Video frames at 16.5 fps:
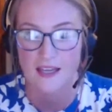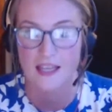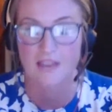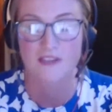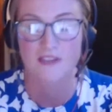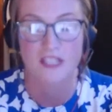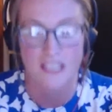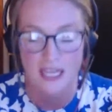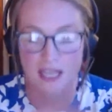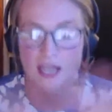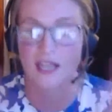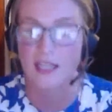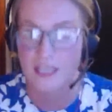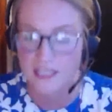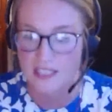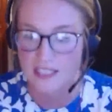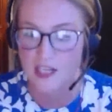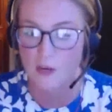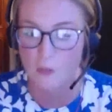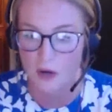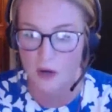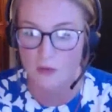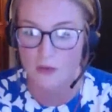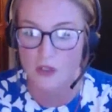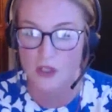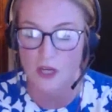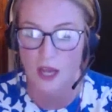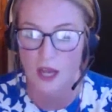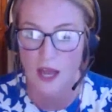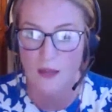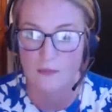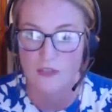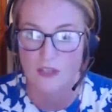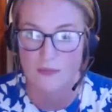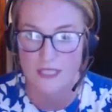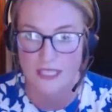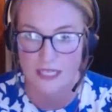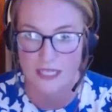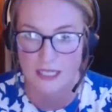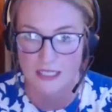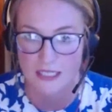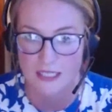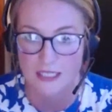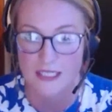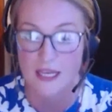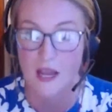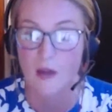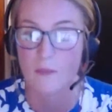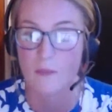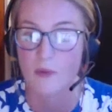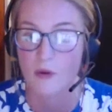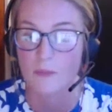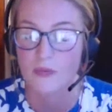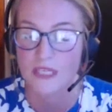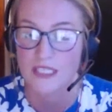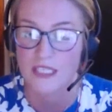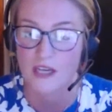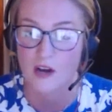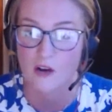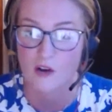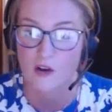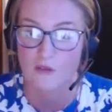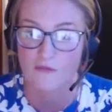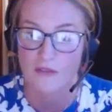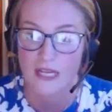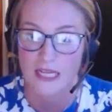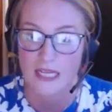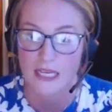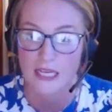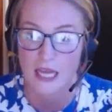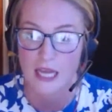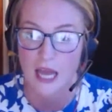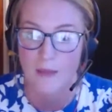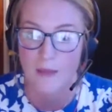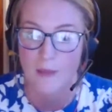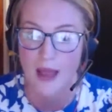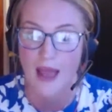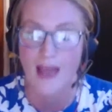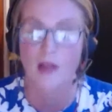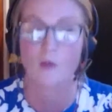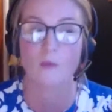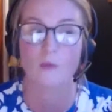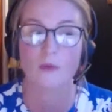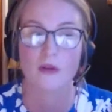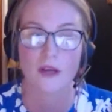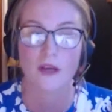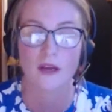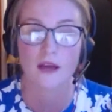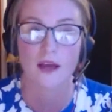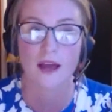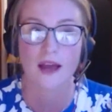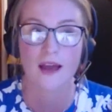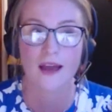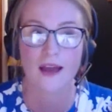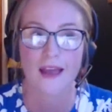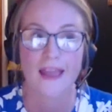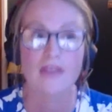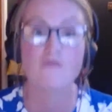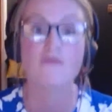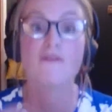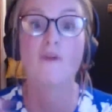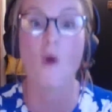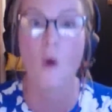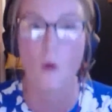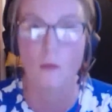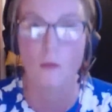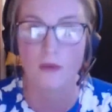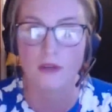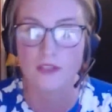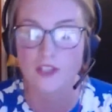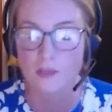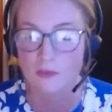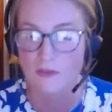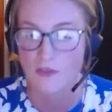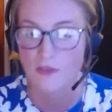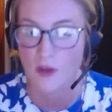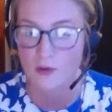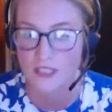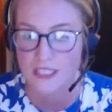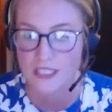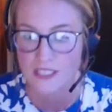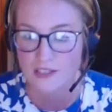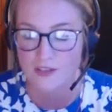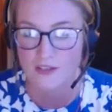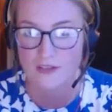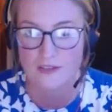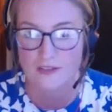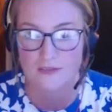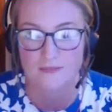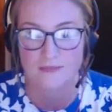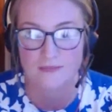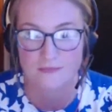have to take a holistic approach to mastitis, but PCR can really help inform some of those decisions.